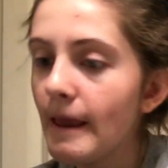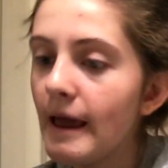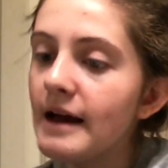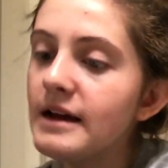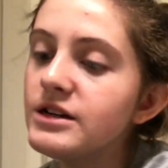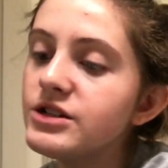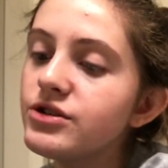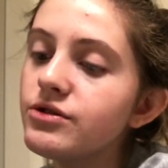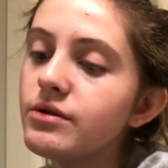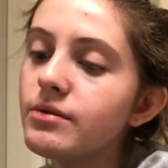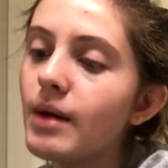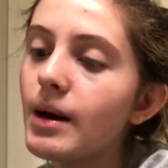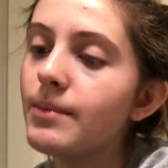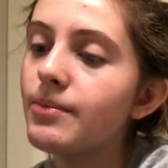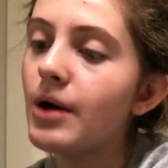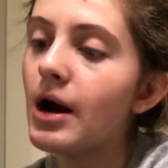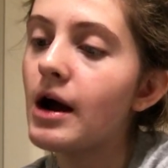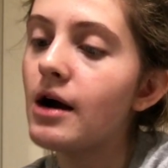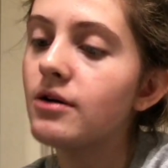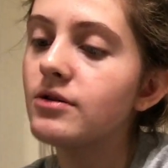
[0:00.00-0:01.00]
And doing my
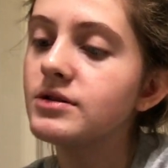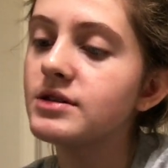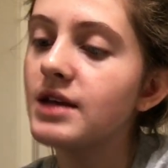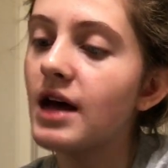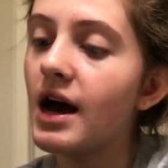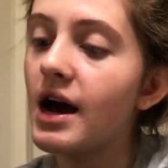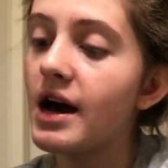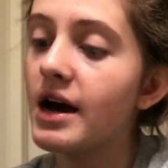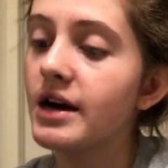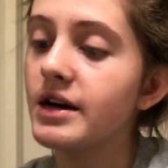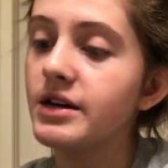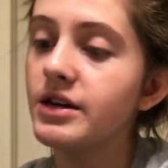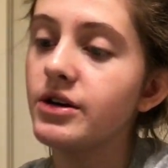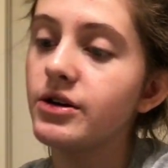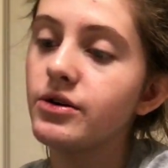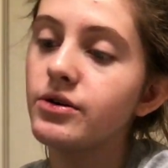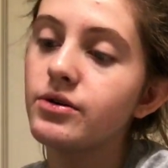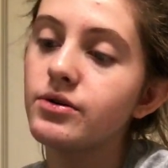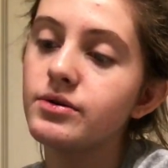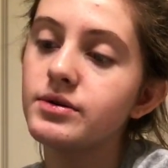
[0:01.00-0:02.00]
brows, I
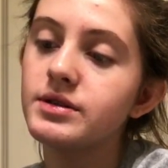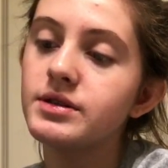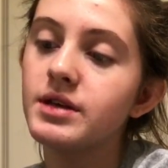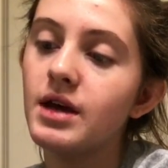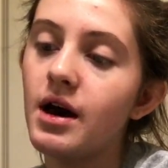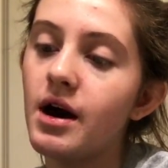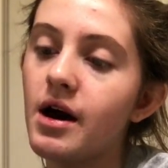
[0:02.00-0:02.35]
use